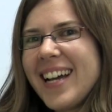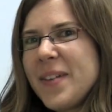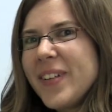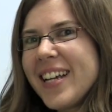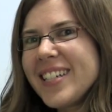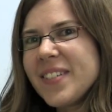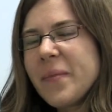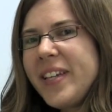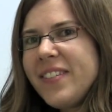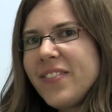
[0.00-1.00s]
I'm Elash
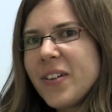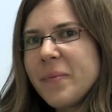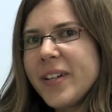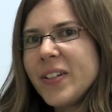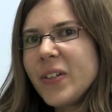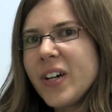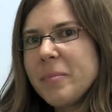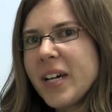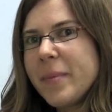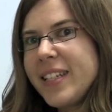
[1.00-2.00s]
Trimamit from Dr.
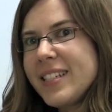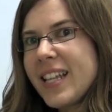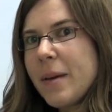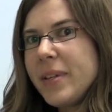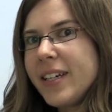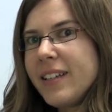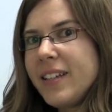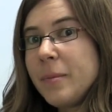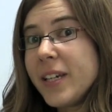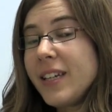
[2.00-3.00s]
Amir Amedi's lab here at
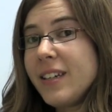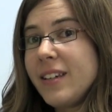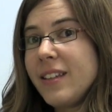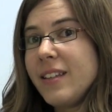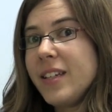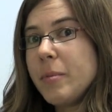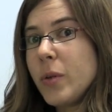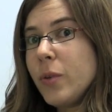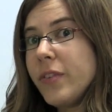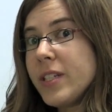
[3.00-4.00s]
IMRIC in the Hebrew
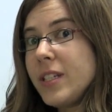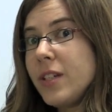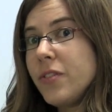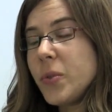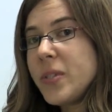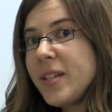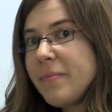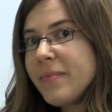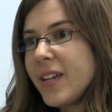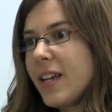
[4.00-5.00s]
University of
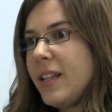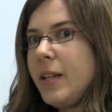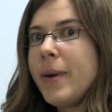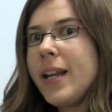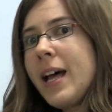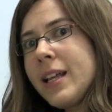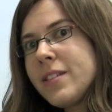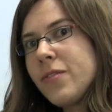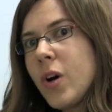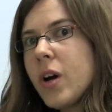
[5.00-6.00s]
Jerusalem. And in my
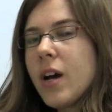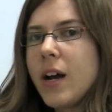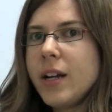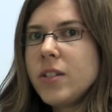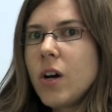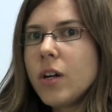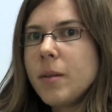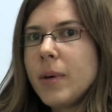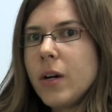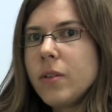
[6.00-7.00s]
last blog, I
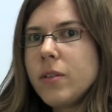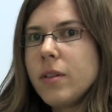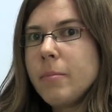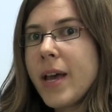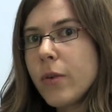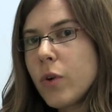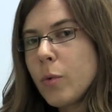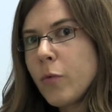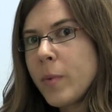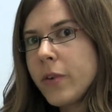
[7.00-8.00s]
talked about the
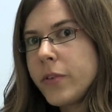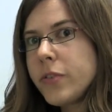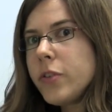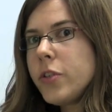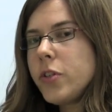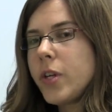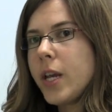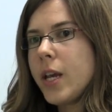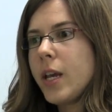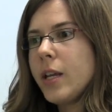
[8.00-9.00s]
background of my research
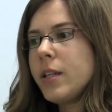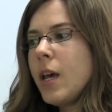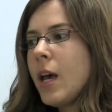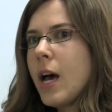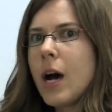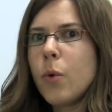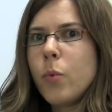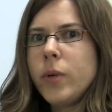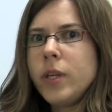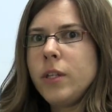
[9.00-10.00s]
and how
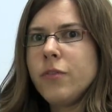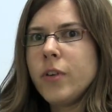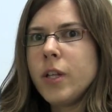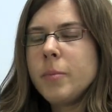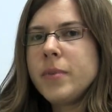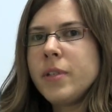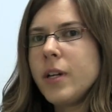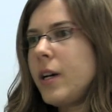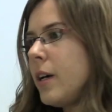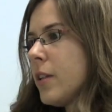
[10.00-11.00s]
we developed
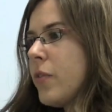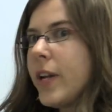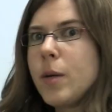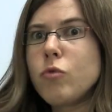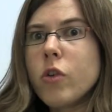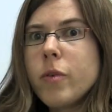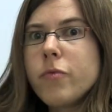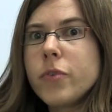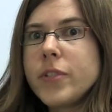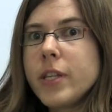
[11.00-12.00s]
a training program
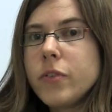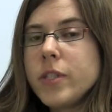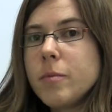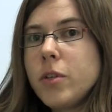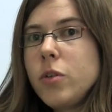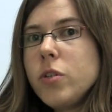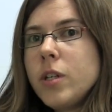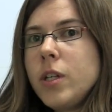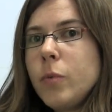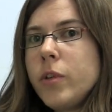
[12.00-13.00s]
for sensory
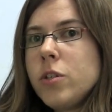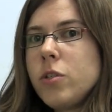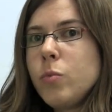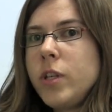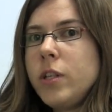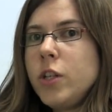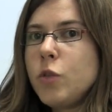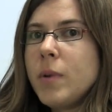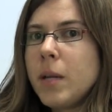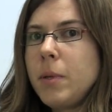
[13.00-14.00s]
substitution in which we
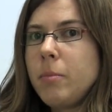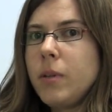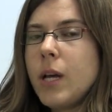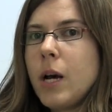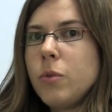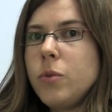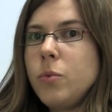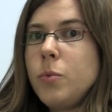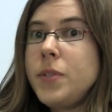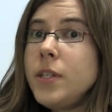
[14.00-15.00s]
teach blind people how
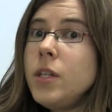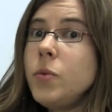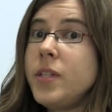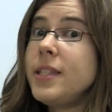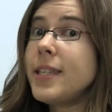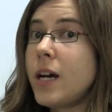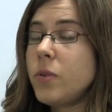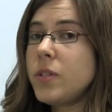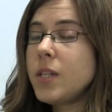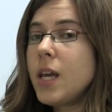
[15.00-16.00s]
to see using
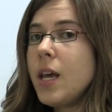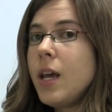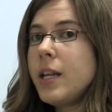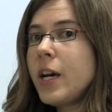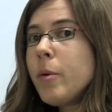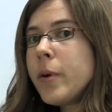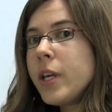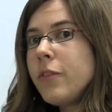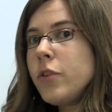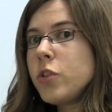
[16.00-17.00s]
sounds. Now I'm
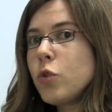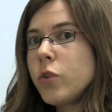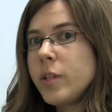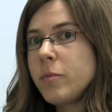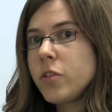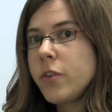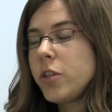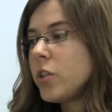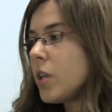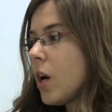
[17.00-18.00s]
going to give you a short
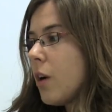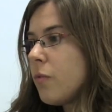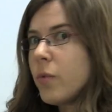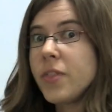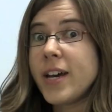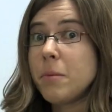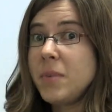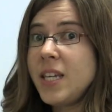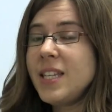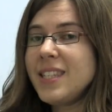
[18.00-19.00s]
demonstration of what that
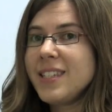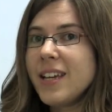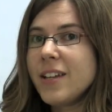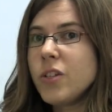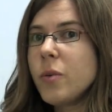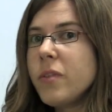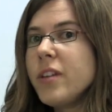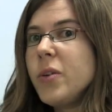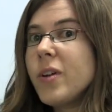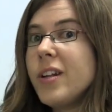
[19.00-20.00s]
means and show you
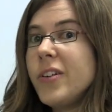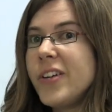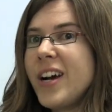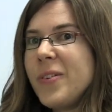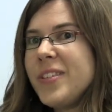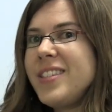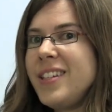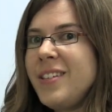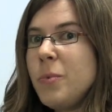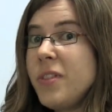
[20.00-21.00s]
that you can learn how to
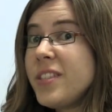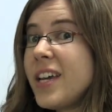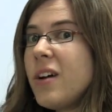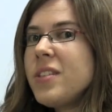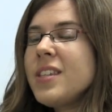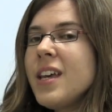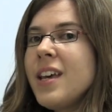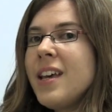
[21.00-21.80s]
see with sounds